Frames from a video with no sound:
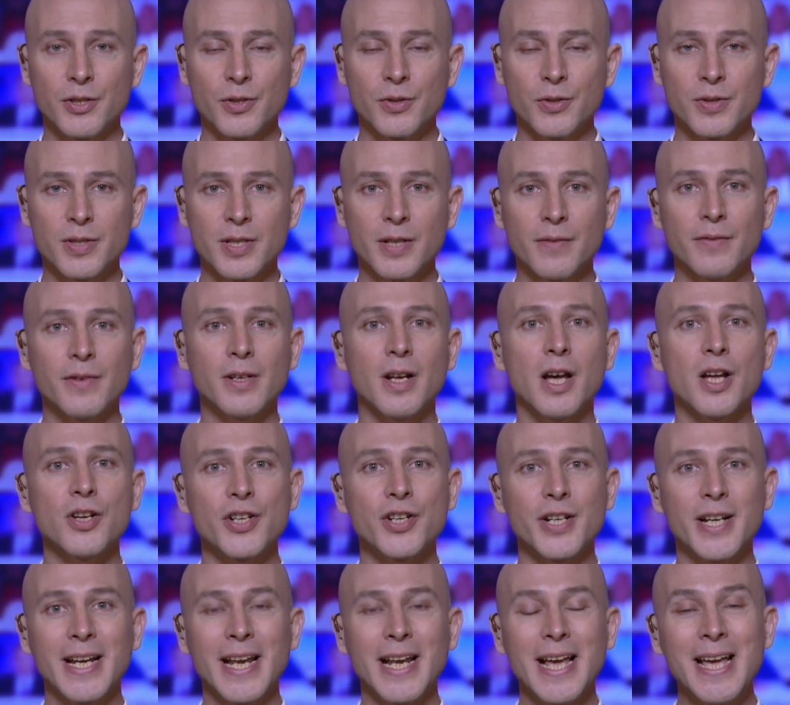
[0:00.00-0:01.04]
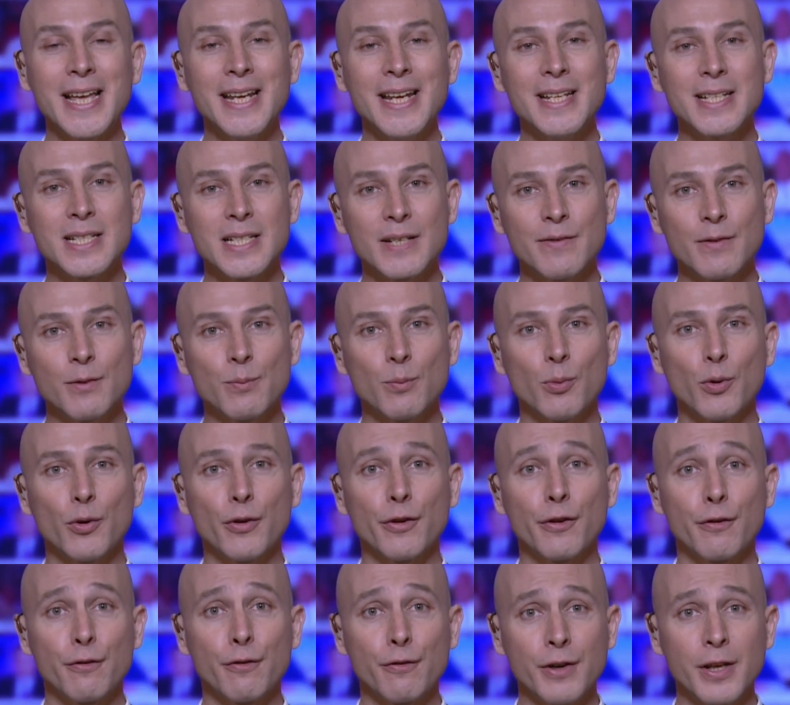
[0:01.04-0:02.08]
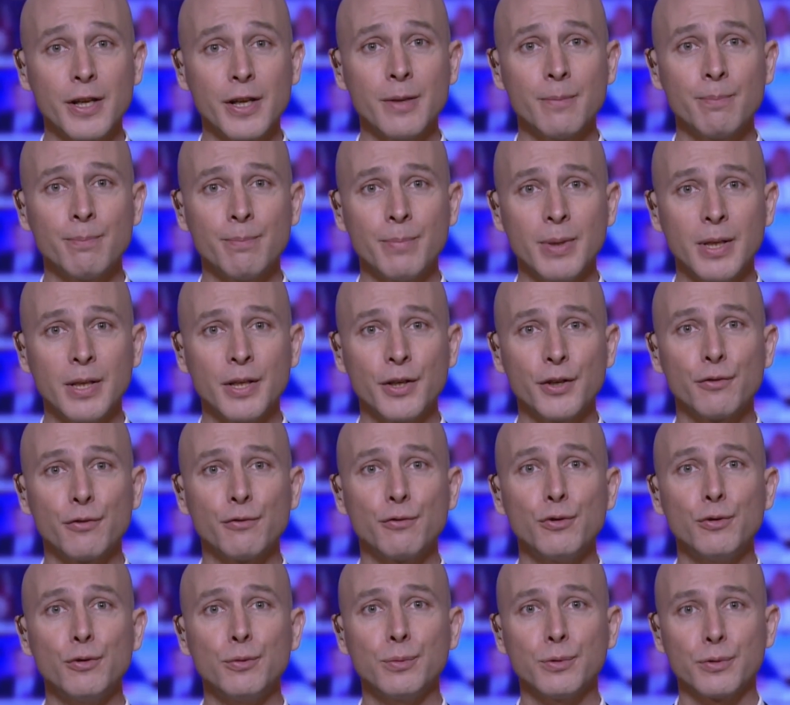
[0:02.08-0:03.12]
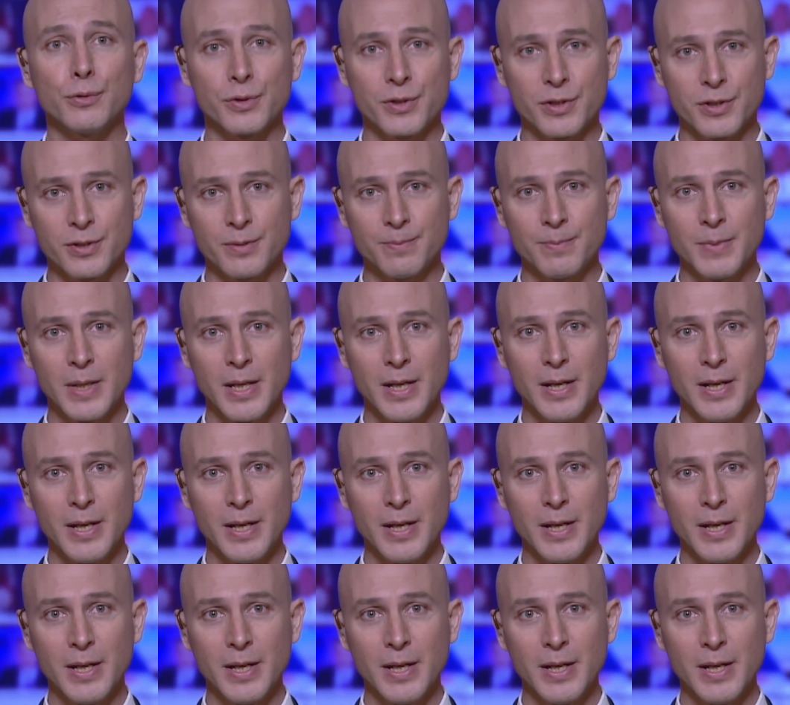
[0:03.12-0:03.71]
to 787.3 billion rubles.